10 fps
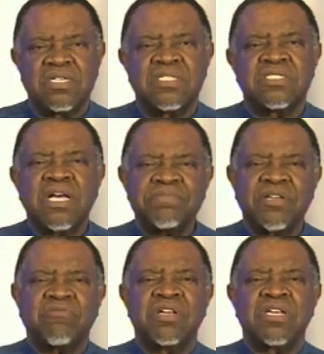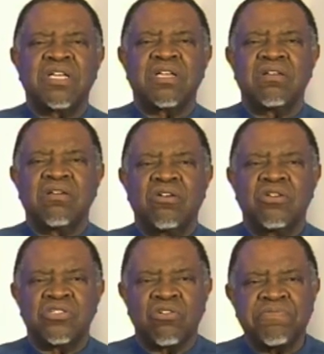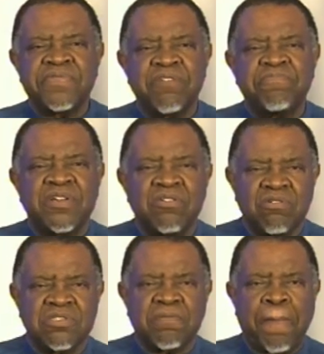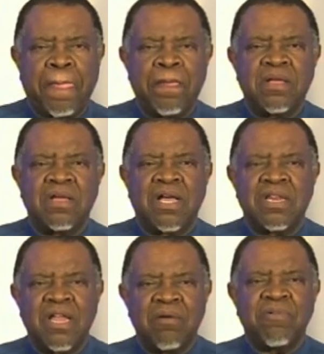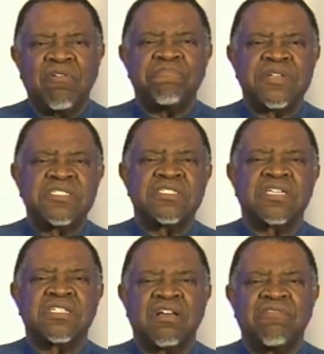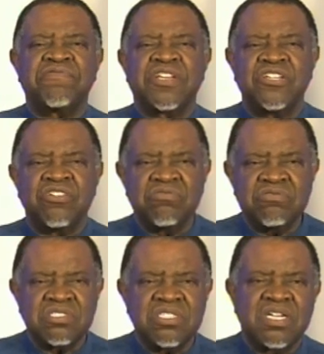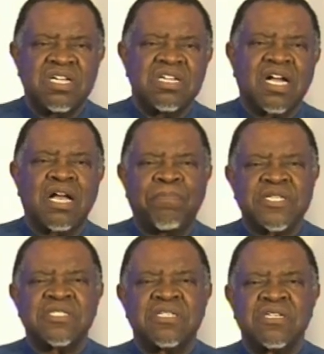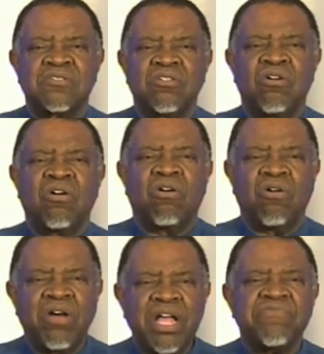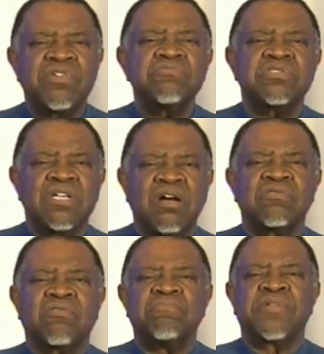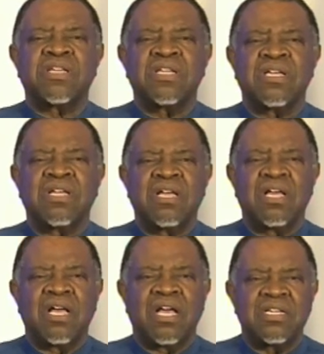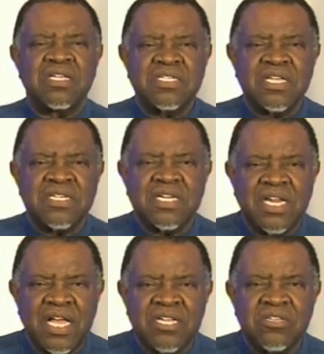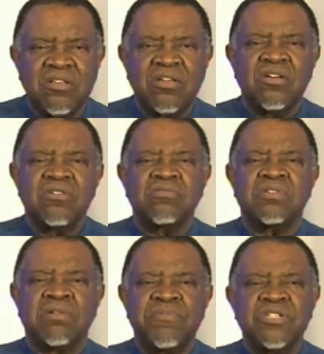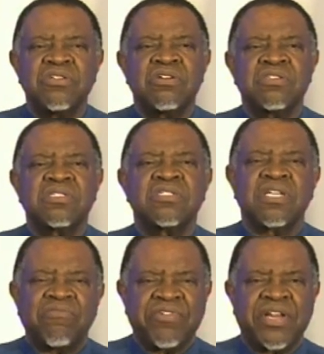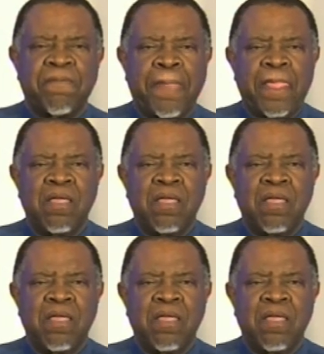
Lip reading: Subsequently, jobs have been lost. A number of businesses have reduced their capacities or have closed down completely, and this has led to tremendous suffering